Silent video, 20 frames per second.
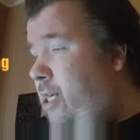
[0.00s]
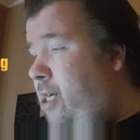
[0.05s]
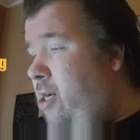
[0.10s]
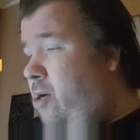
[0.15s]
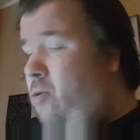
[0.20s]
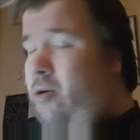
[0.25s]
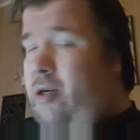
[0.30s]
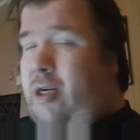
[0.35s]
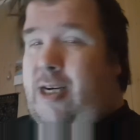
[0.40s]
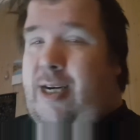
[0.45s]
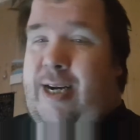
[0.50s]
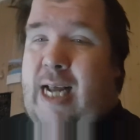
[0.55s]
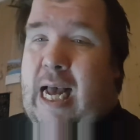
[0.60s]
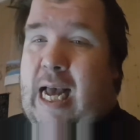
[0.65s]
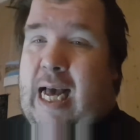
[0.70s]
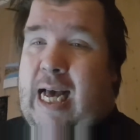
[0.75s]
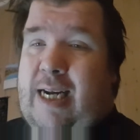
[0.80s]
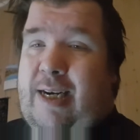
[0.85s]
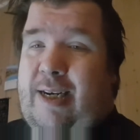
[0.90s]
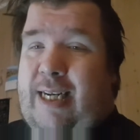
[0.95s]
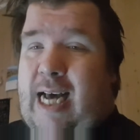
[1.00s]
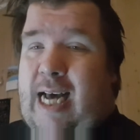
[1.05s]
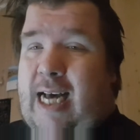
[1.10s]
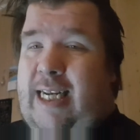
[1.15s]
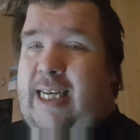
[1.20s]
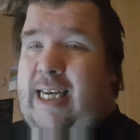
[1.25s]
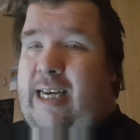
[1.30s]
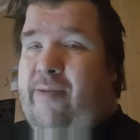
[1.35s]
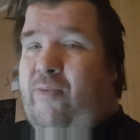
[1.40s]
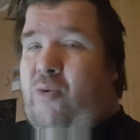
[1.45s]
So,
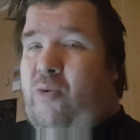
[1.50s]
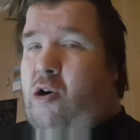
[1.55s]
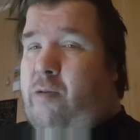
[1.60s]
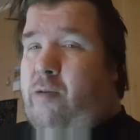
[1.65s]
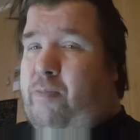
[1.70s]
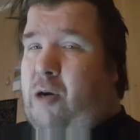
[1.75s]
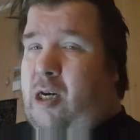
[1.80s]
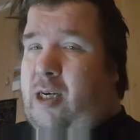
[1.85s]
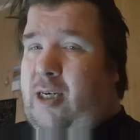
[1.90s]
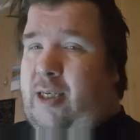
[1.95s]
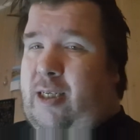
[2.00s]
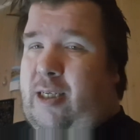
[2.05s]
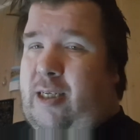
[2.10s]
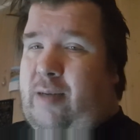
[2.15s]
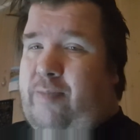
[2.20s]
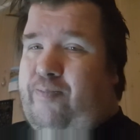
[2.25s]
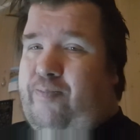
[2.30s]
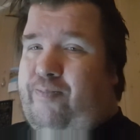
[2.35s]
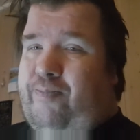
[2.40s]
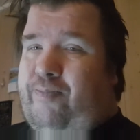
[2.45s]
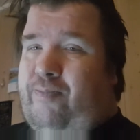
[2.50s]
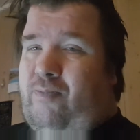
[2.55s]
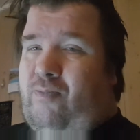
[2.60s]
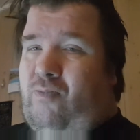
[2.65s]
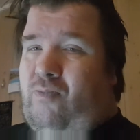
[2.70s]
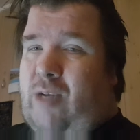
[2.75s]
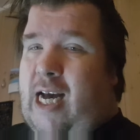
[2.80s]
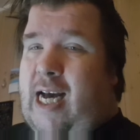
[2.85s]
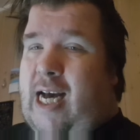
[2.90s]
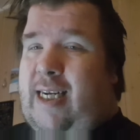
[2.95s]
Daddy Warbucks
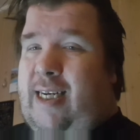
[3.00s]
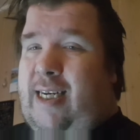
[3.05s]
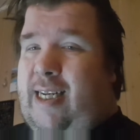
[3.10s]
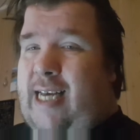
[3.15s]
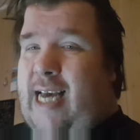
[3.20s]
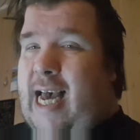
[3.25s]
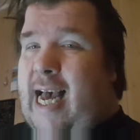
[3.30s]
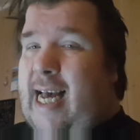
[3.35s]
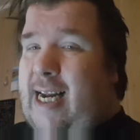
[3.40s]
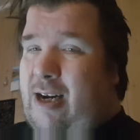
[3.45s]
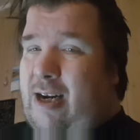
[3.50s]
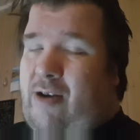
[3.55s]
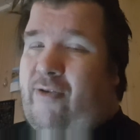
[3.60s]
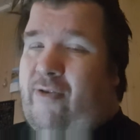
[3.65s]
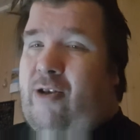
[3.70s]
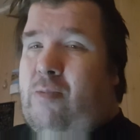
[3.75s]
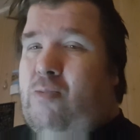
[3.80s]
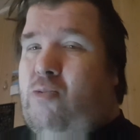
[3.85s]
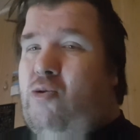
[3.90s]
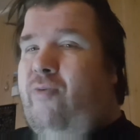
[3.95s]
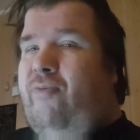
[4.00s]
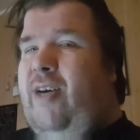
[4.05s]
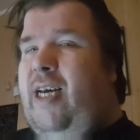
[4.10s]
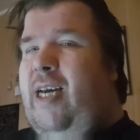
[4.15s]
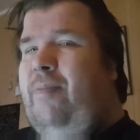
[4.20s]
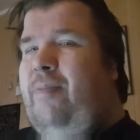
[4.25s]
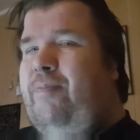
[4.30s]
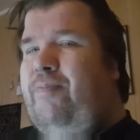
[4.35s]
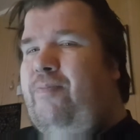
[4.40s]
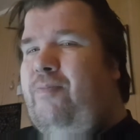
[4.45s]
at the end of the
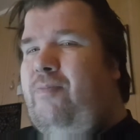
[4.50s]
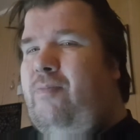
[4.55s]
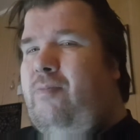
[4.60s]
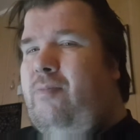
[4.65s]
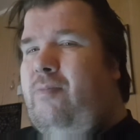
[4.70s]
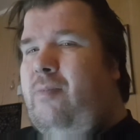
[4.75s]
movie.